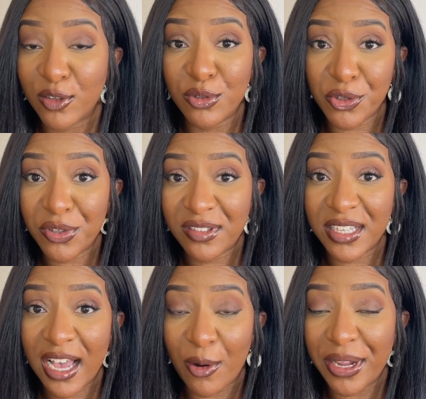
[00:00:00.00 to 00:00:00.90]
do you
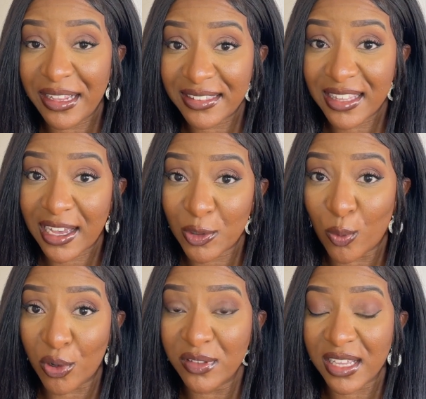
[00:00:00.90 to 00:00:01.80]
see how easy that
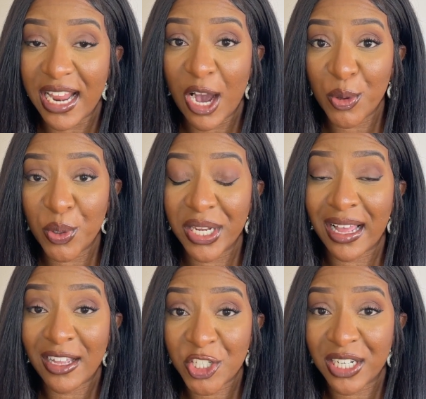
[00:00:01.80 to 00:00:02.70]
was, and how you can
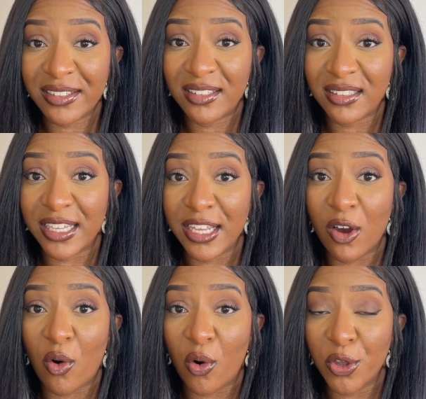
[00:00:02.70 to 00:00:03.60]
actually see
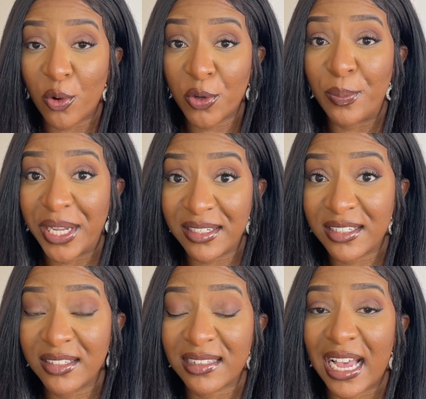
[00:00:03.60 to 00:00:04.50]
all your
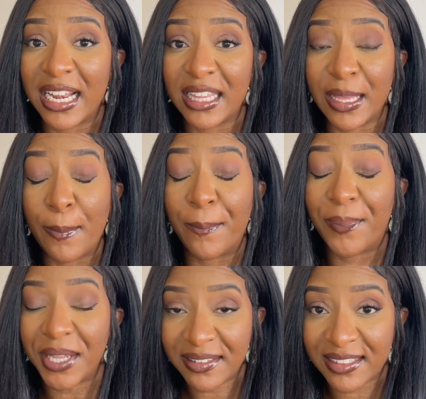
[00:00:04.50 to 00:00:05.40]
competitors and the
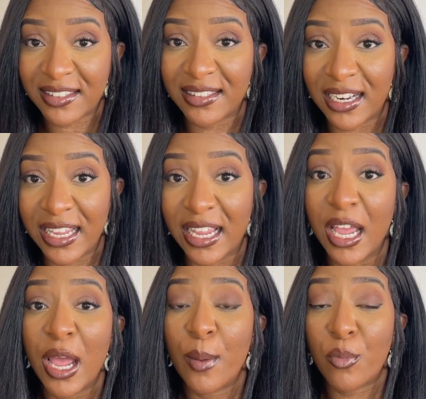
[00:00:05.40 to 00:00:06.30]
best selling
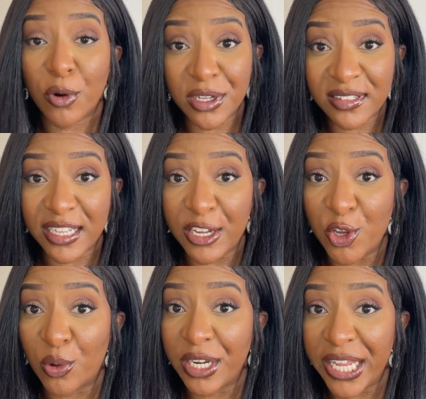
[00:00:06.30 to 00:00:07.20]
products in
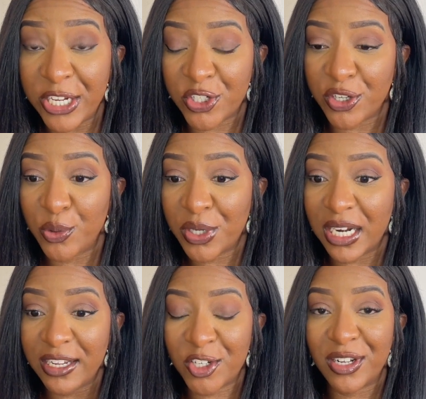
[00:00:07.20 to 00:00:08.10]
your niche? You
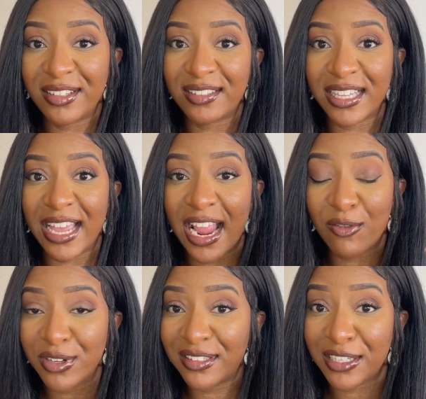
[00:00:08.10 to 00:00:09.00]
can literally see
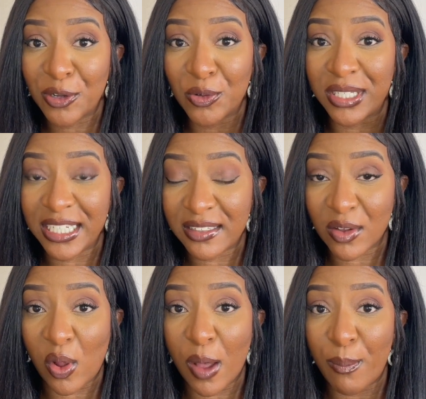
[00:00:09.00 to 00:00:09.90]
every single
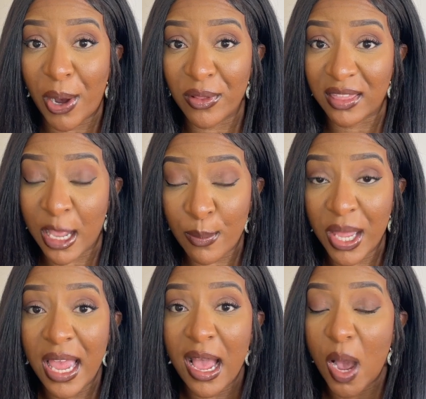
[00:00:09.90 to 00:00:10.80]
detail about them,
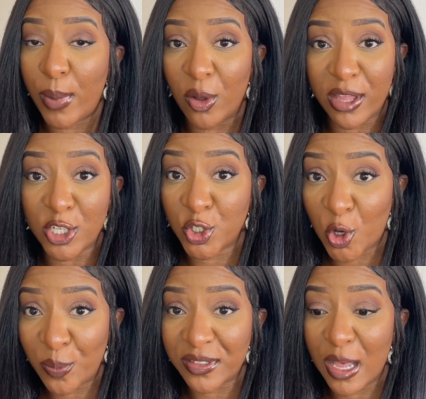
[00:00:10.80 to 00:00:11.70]
about their
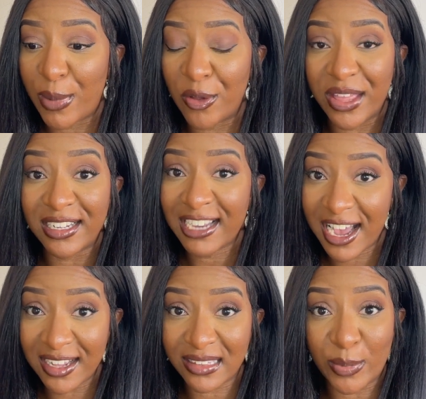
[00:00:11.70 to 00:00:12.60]
shops, about their
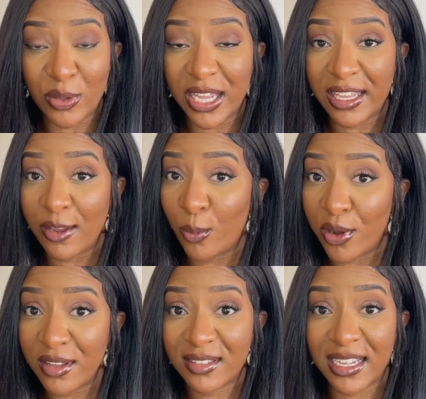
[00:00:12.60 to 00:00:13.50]
tags, about their
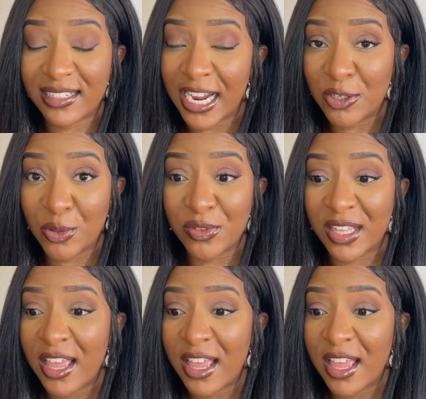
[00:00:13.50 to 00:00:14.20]
keywords, their titles,